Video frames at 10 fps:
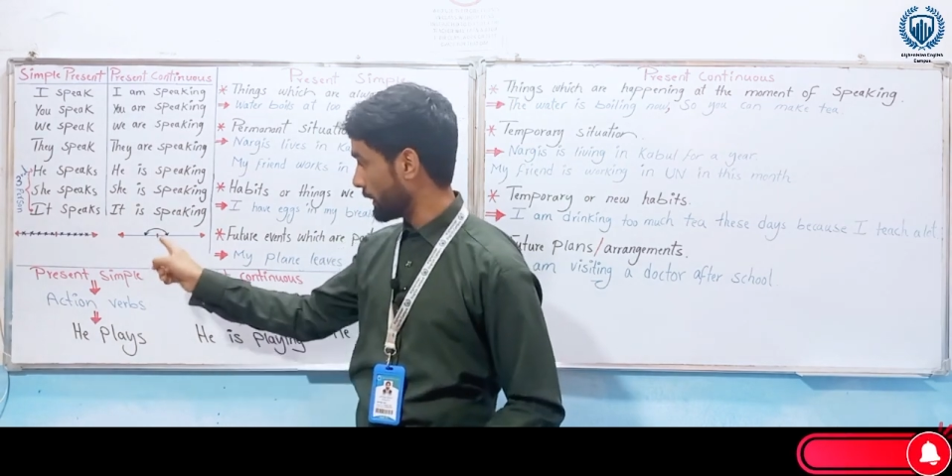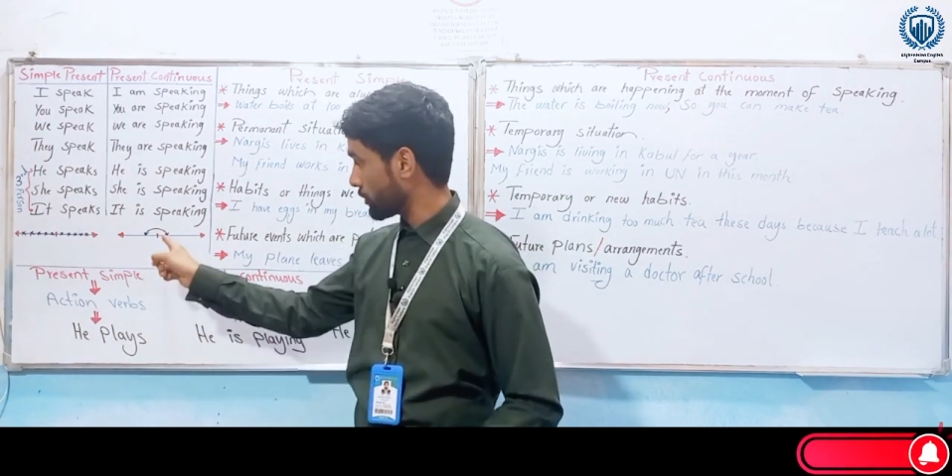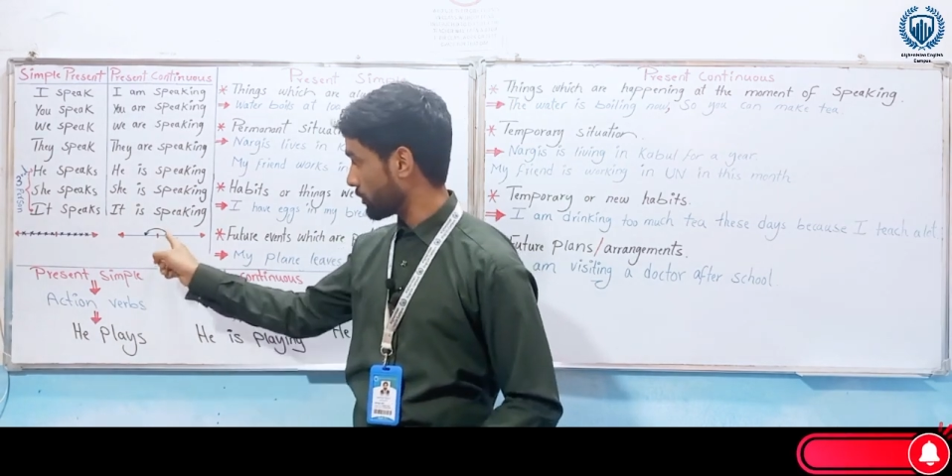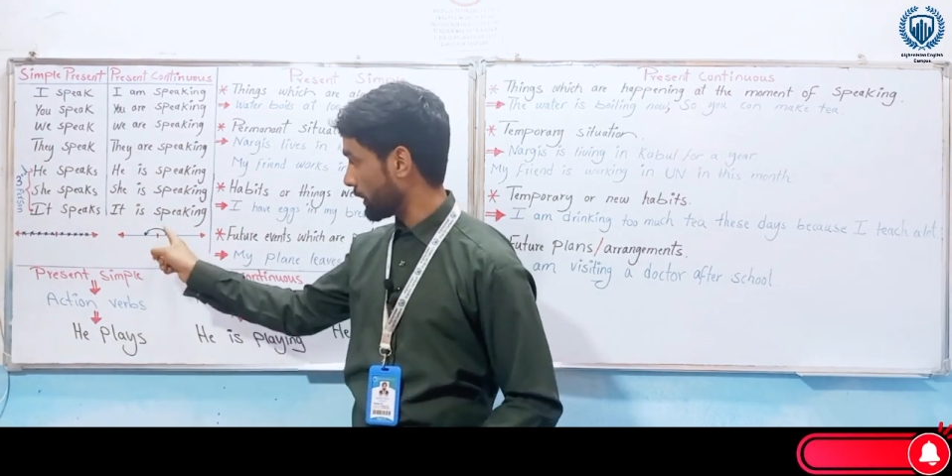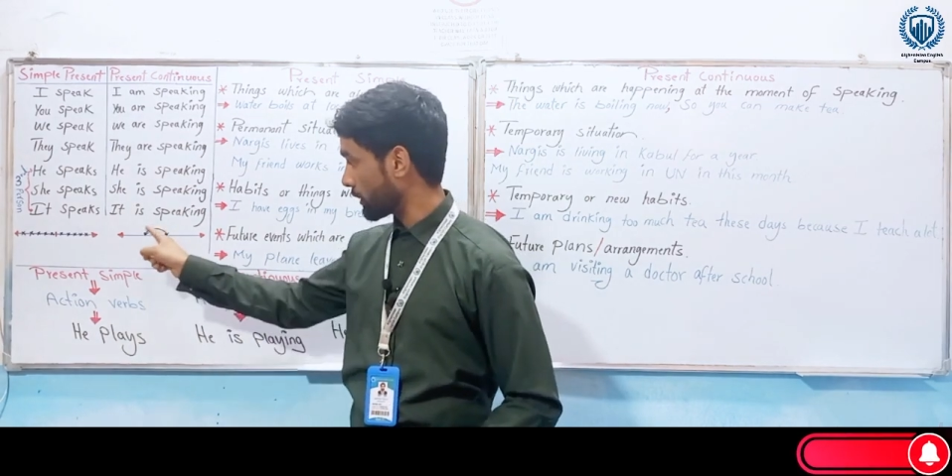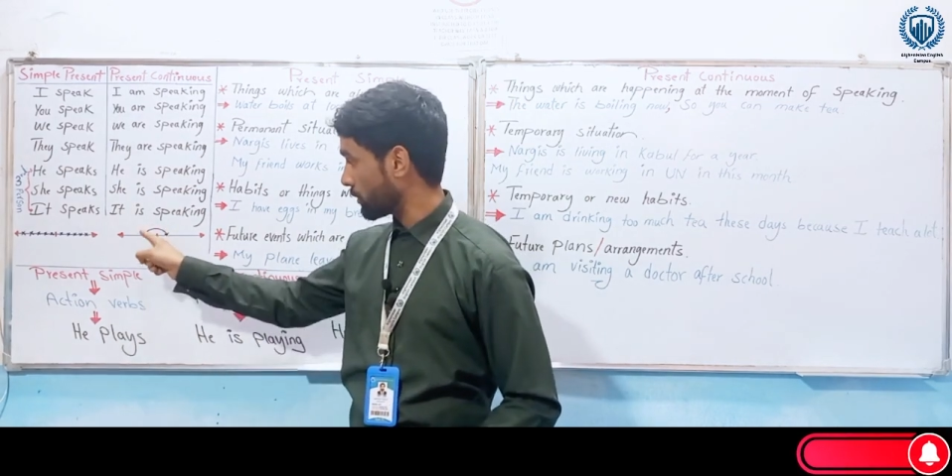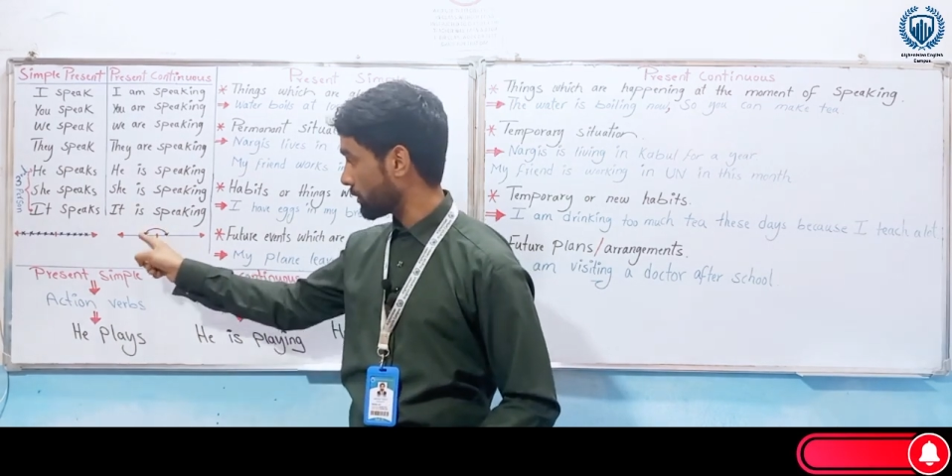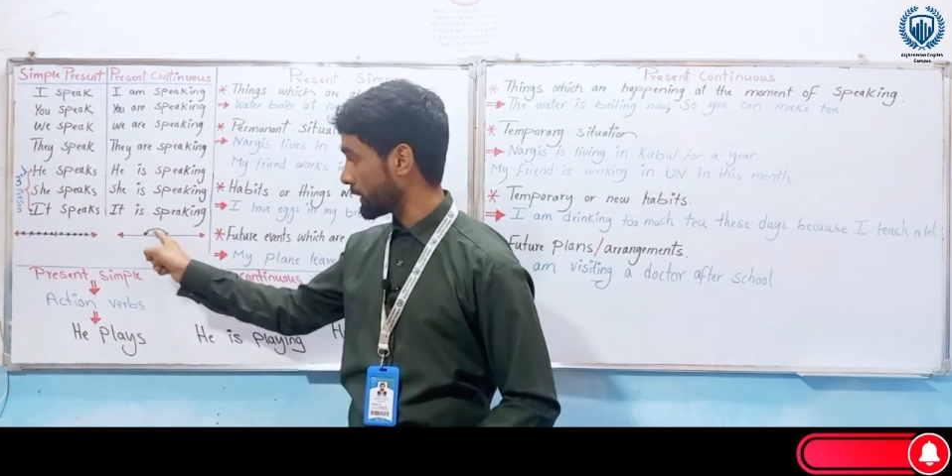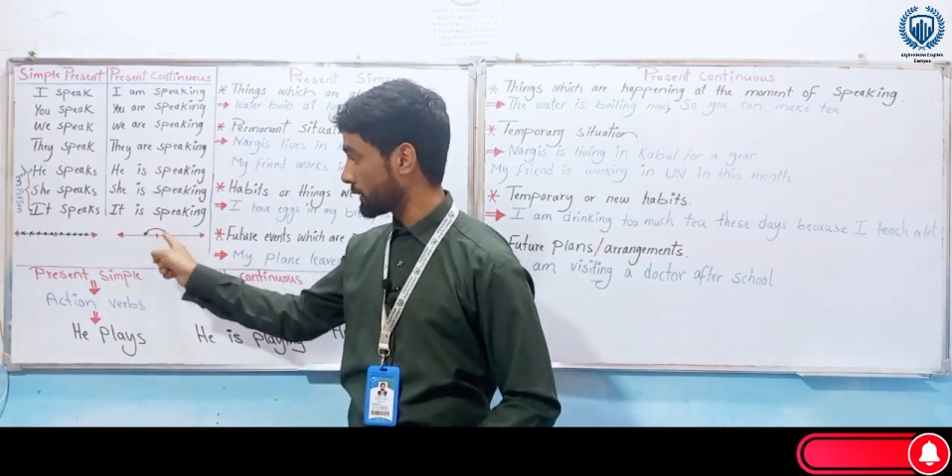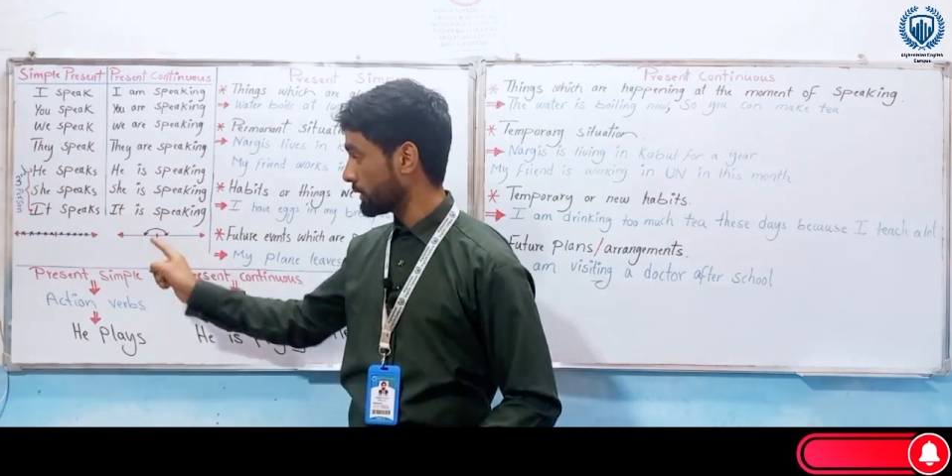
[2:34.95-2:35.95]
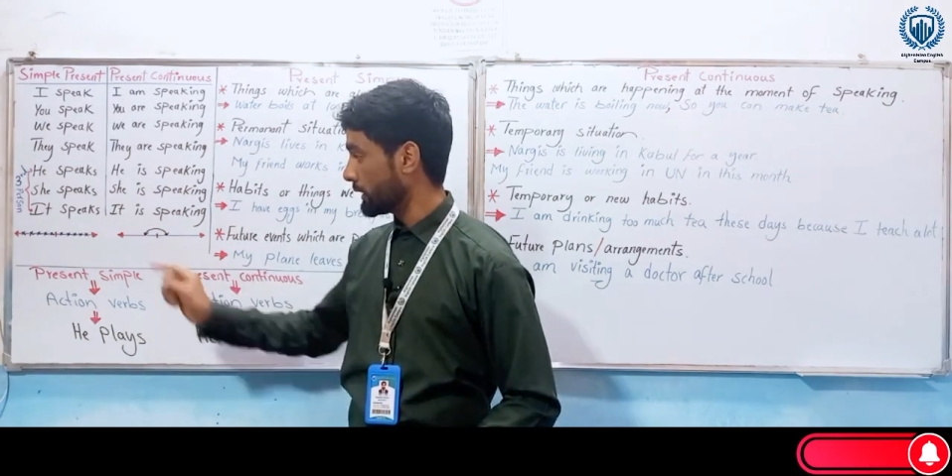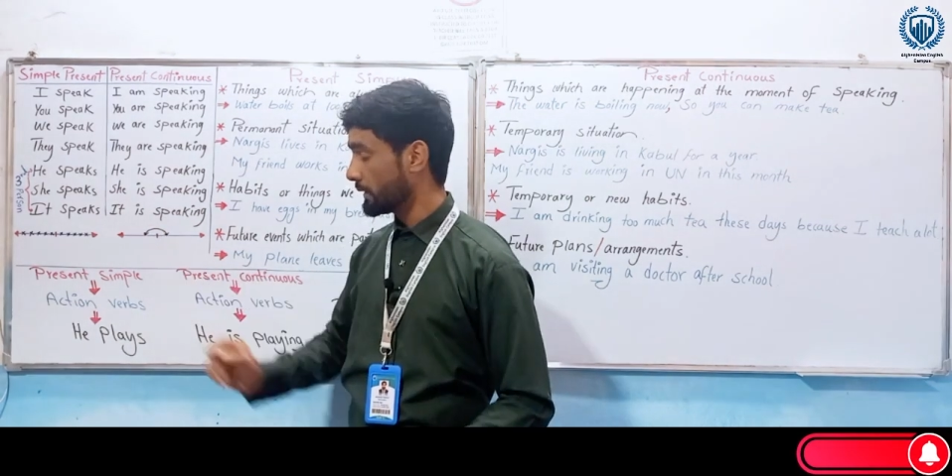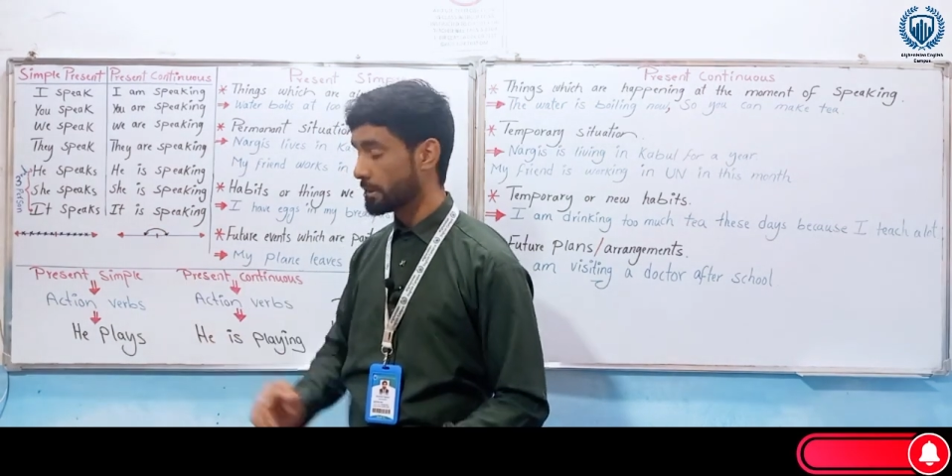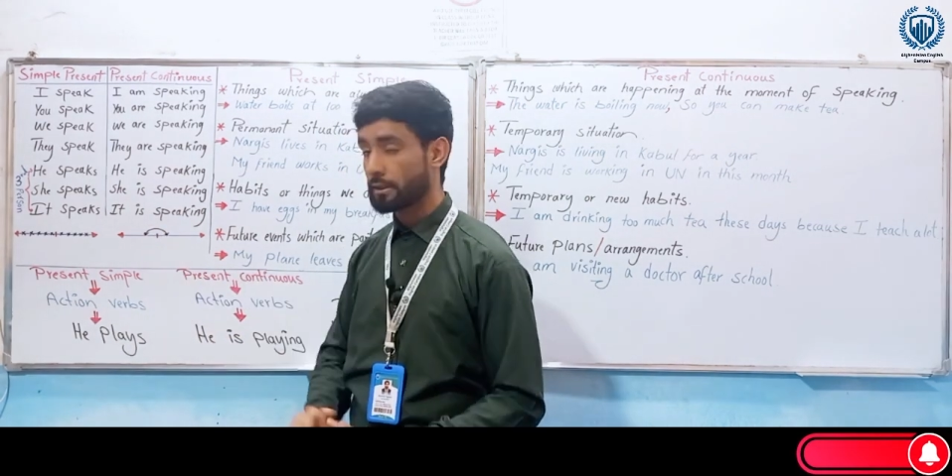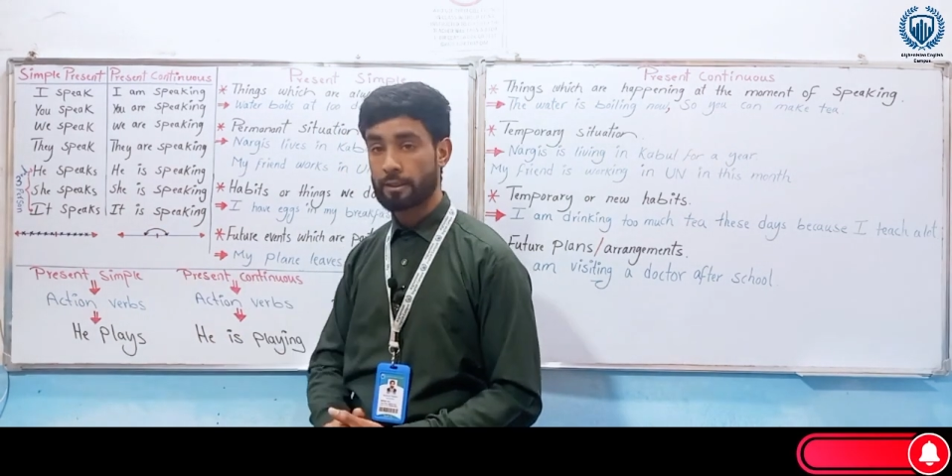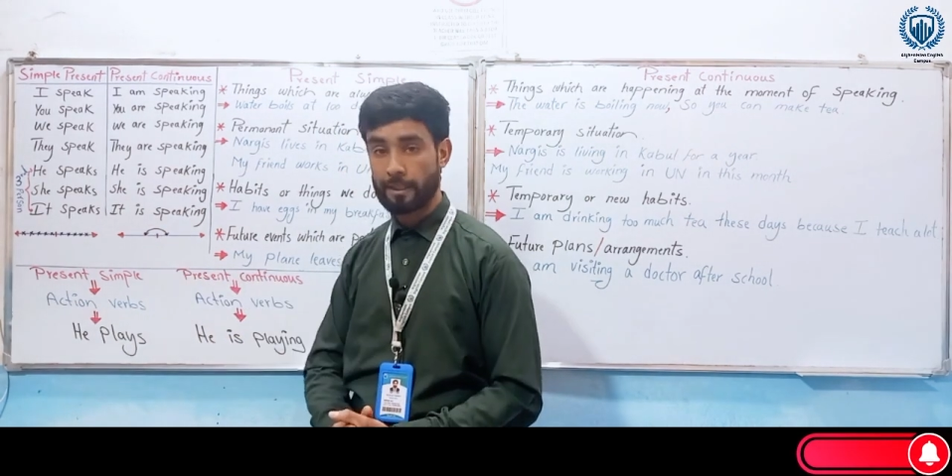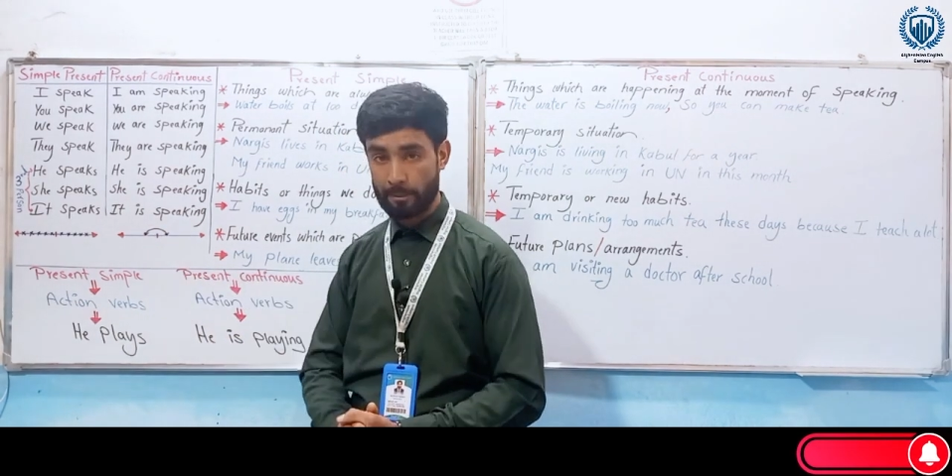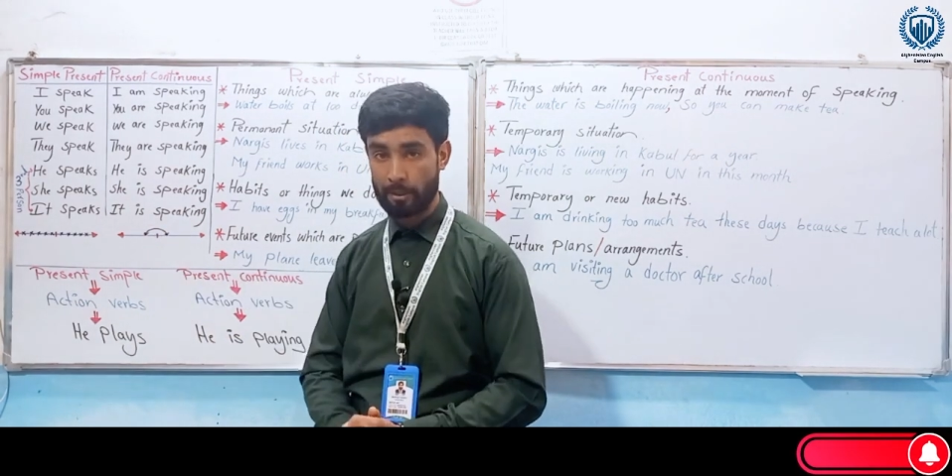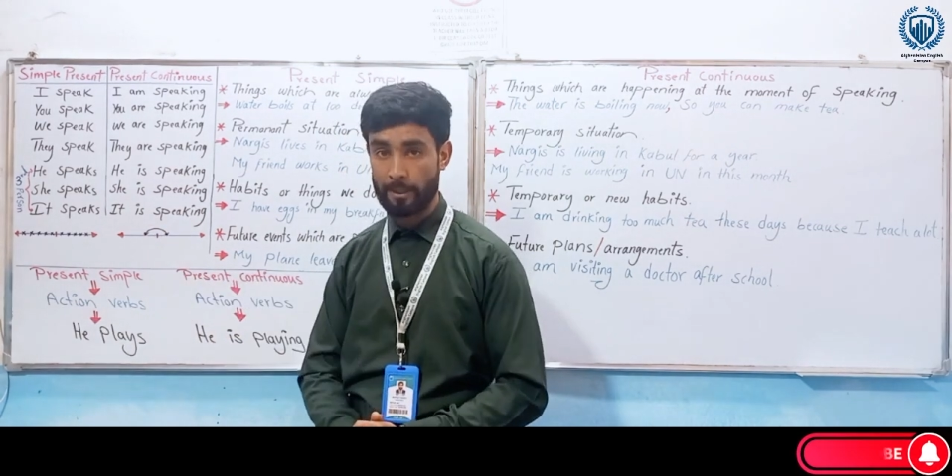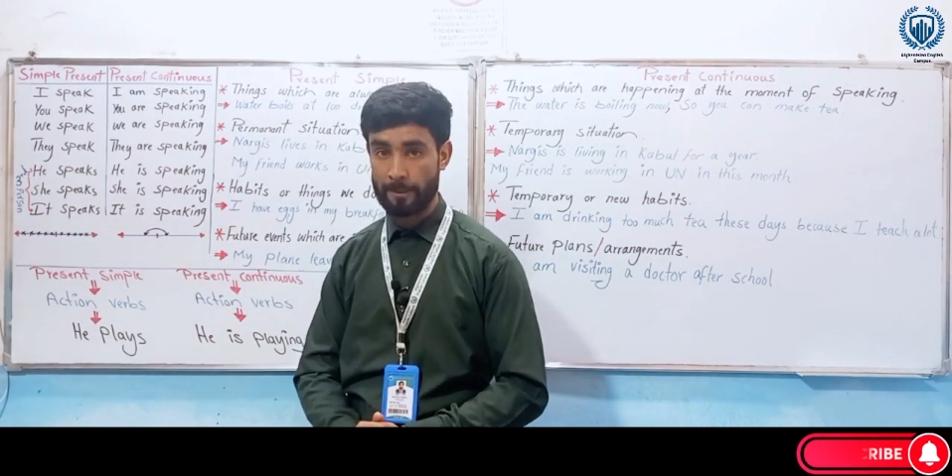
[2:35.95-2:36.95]
So according to the
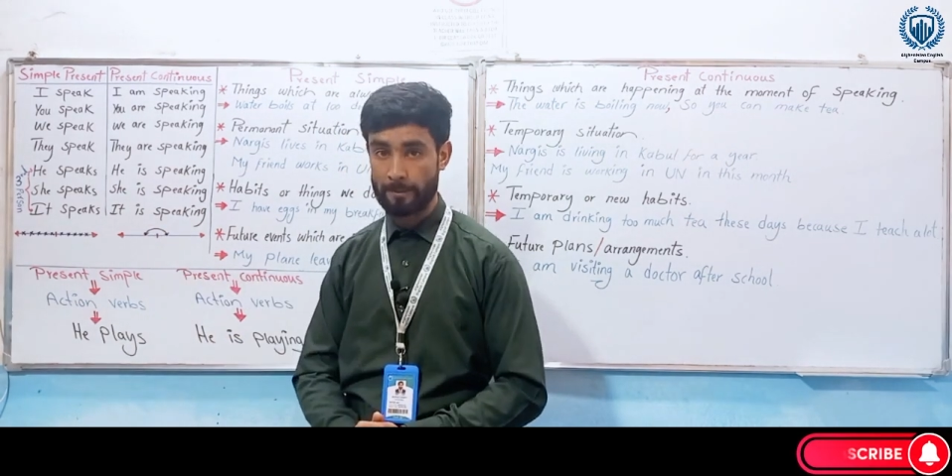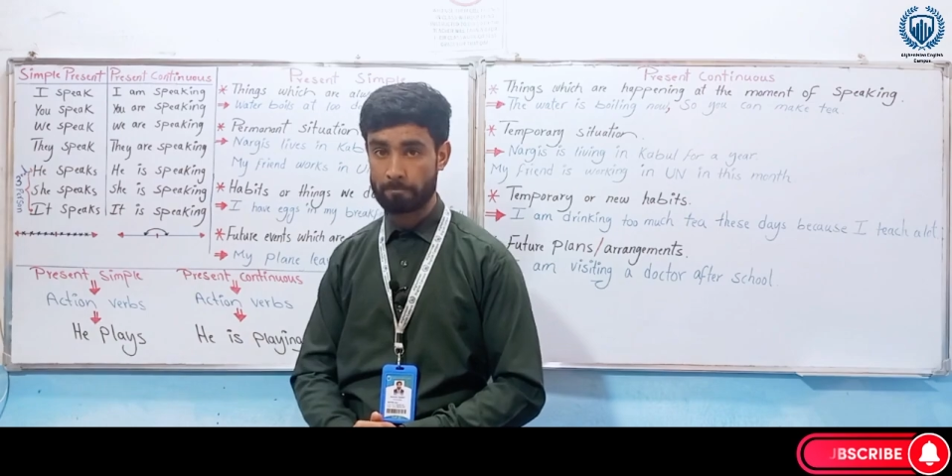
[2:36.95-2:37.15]
timeline.